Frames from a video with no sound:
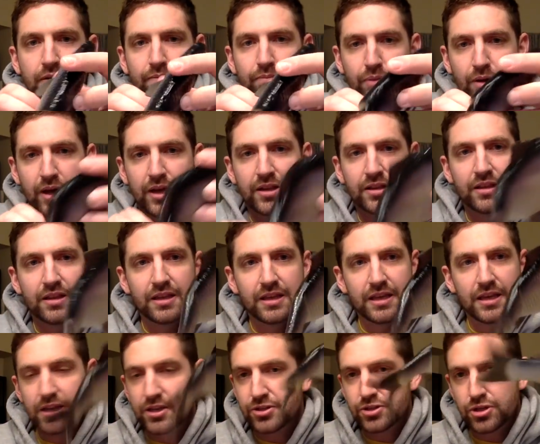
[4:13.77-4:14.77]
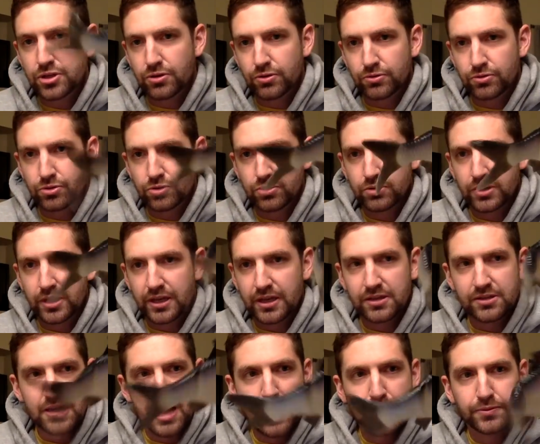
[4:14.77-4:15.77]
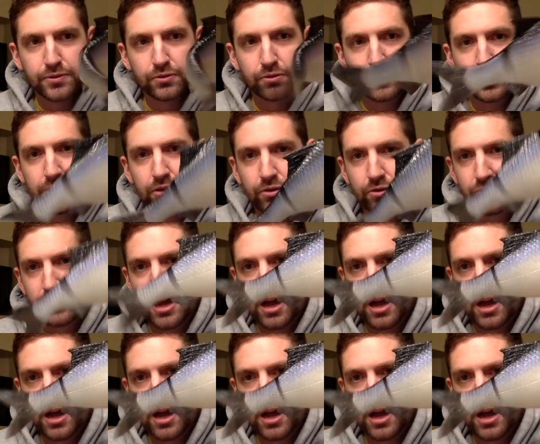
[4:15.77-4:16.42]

But it is huge. Like, it's absolutely huge.